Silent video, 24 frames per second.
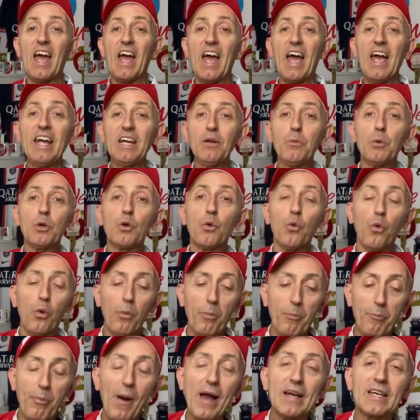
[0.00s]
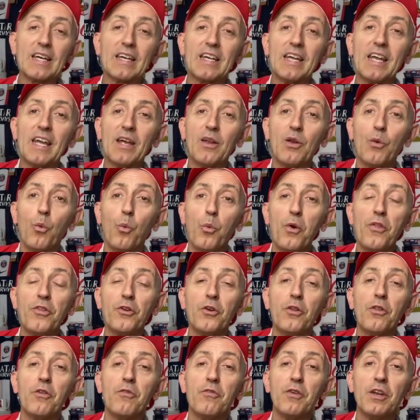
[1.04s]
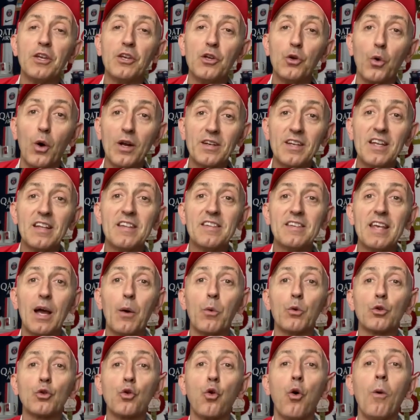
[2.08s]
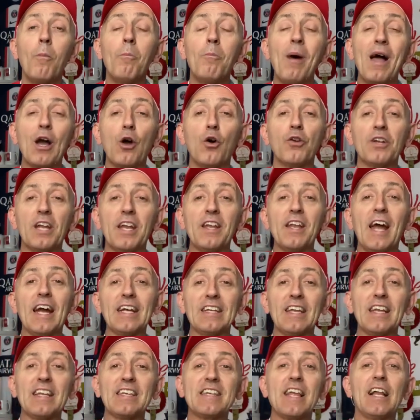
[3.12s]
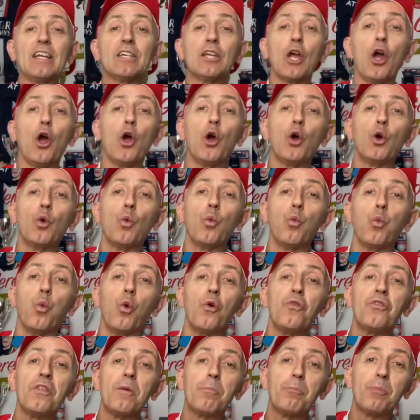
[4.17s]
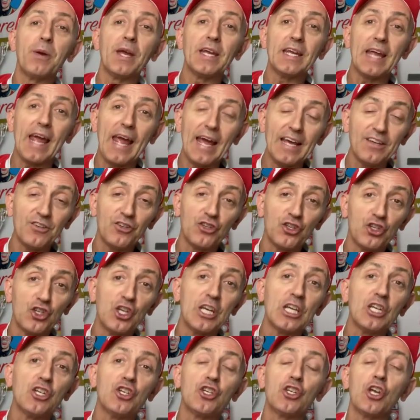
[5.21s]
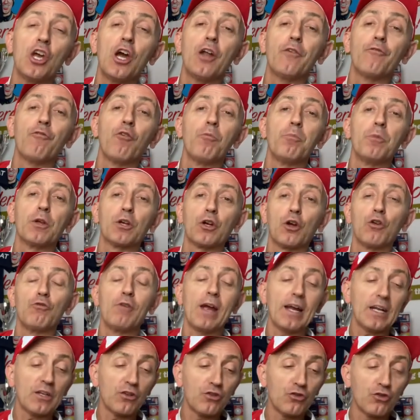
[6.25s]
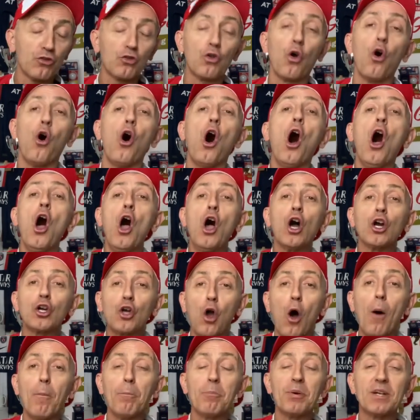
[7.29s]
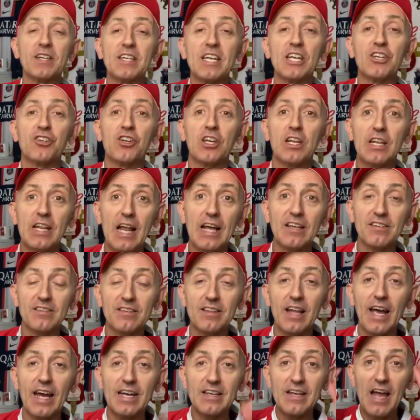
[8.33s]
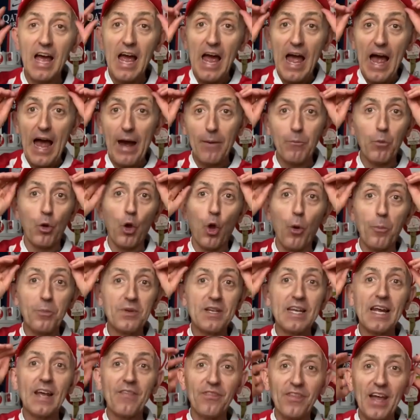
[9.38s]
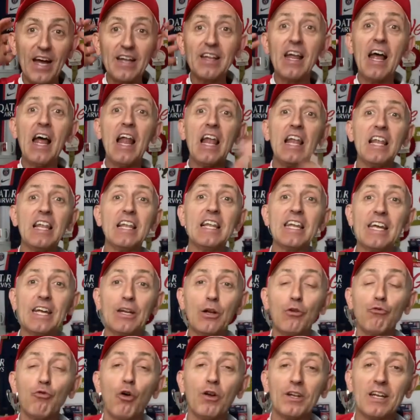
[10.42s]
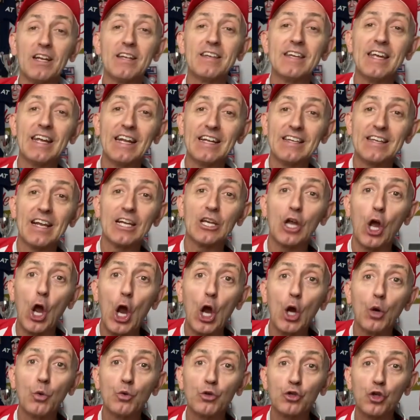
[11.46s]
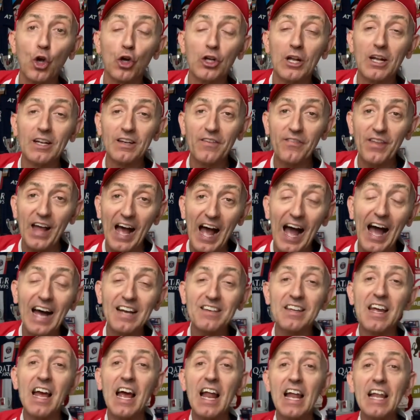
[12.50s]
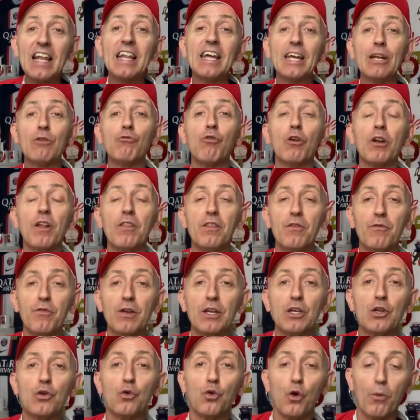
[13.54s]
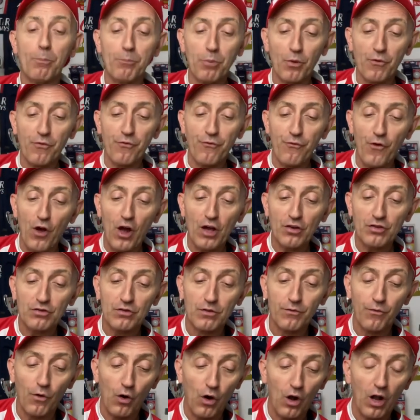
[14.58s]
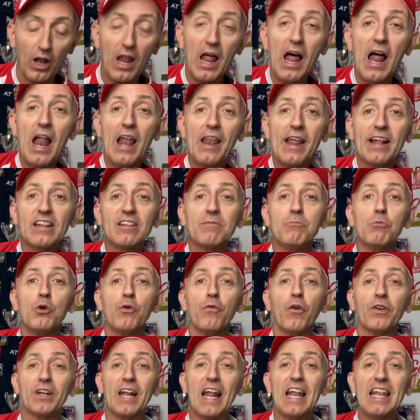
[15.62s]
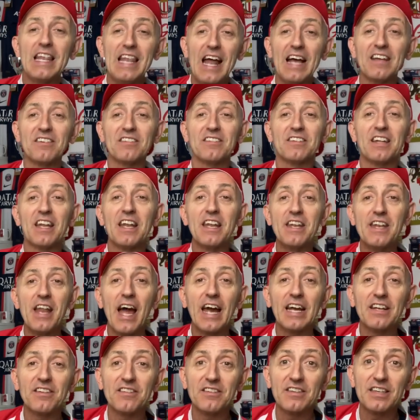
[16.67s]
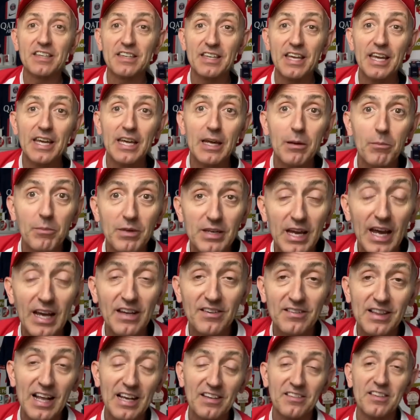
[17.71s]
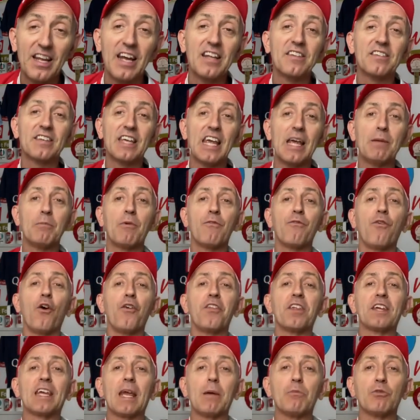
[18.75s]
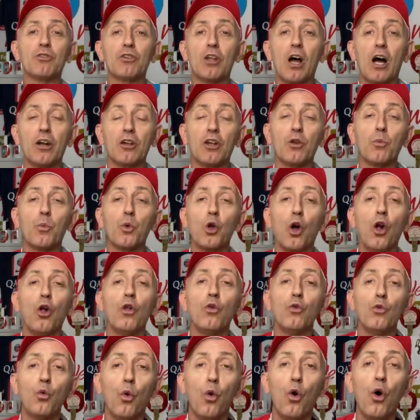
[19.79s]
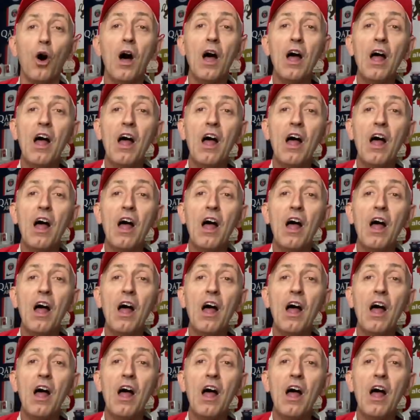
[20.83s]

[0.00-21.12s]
Here we go, back again with another video. I did say I would come back on tonight and tell you who won the PSG shirt from the correct score competition last night. And we'll update that later on today and tell you who's gone into the hat later on in the video. But first of all, let's move on to last night's game. Yes, last night's game, before the game started, we all know